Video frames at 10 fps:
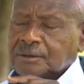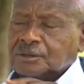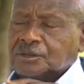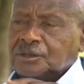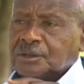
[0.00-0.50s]

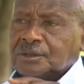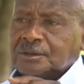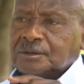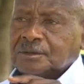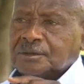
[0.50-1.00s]

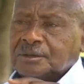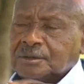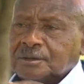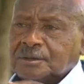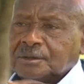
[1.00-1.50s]
So
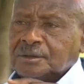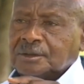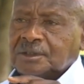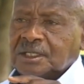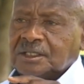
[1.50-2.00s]

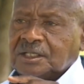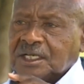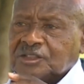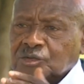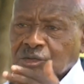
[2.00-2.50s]
there
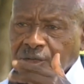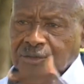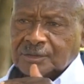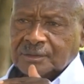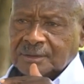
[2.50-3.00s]
has
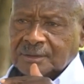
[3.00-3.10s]
grown